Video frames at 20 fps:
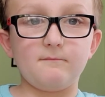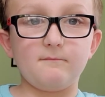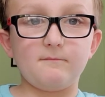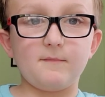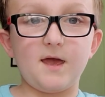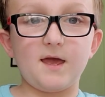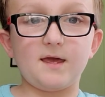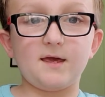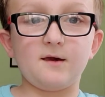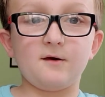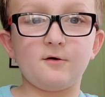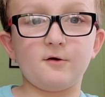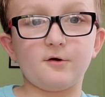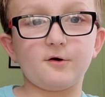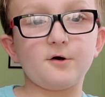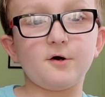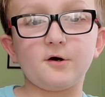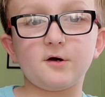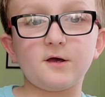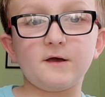baking or
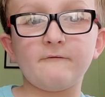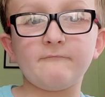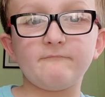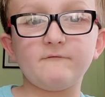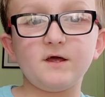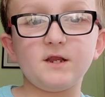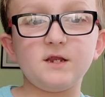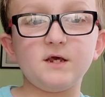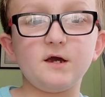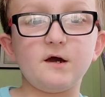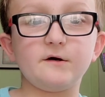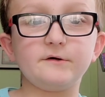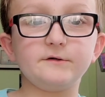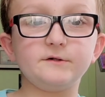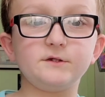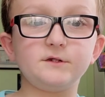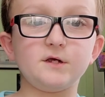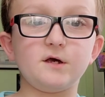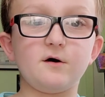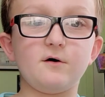cooking video,
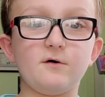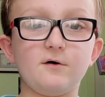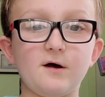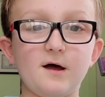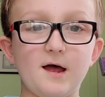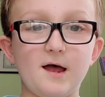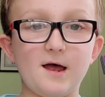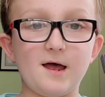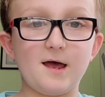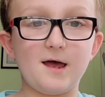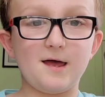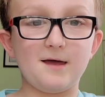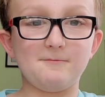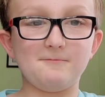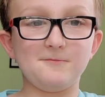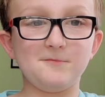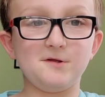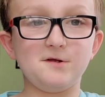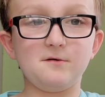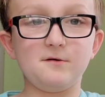so
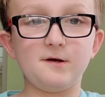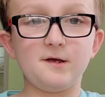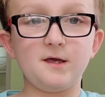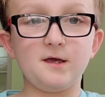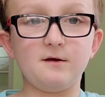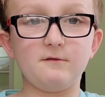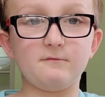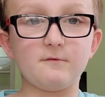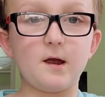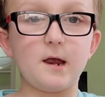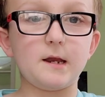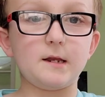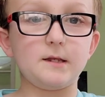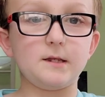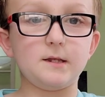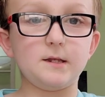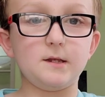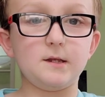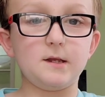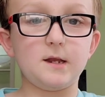I'm doing it right
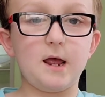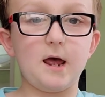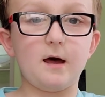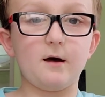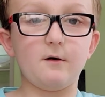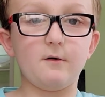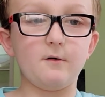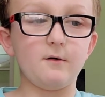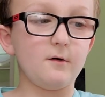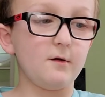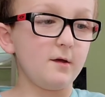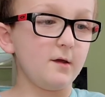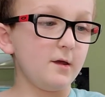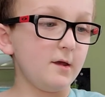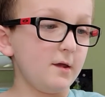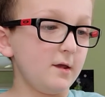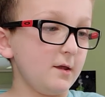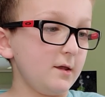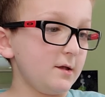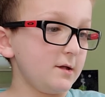now.
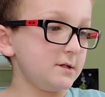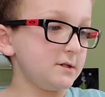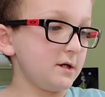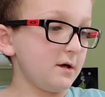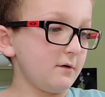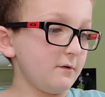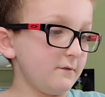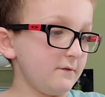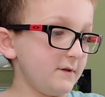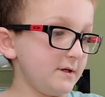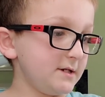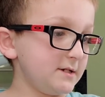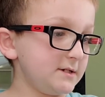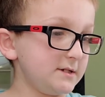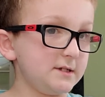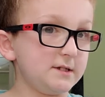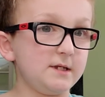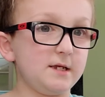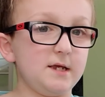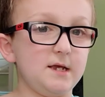So
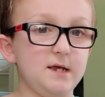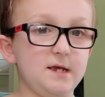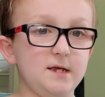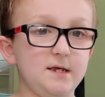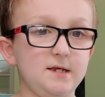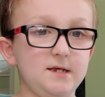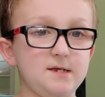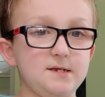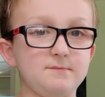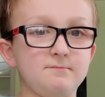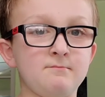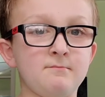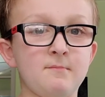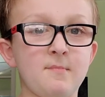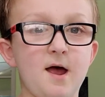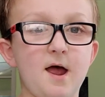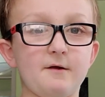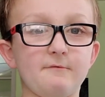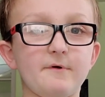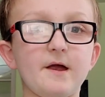this is
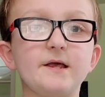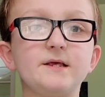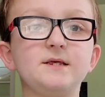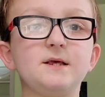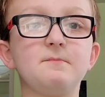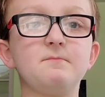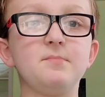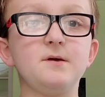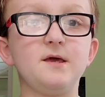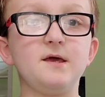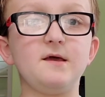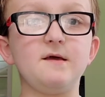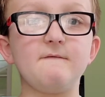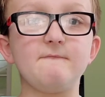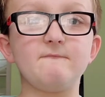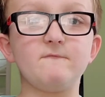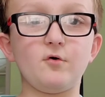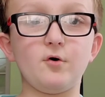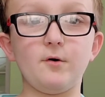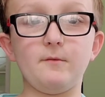my recipe
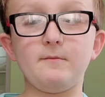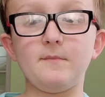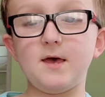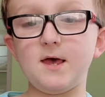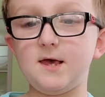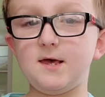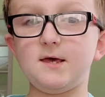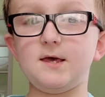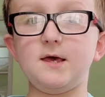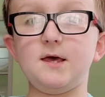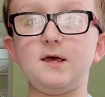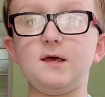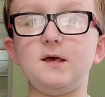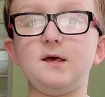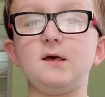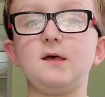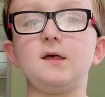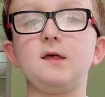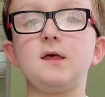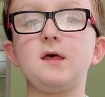for
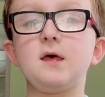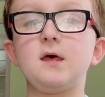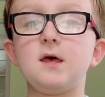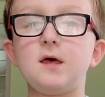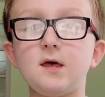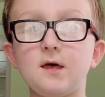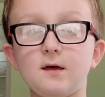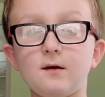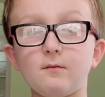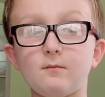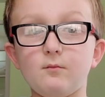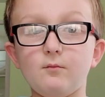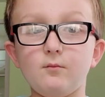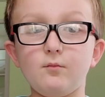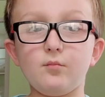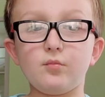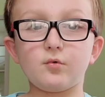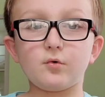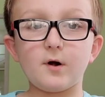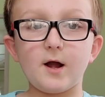making
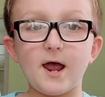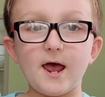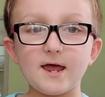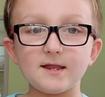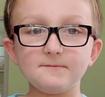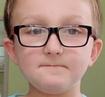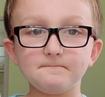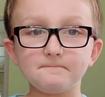bread,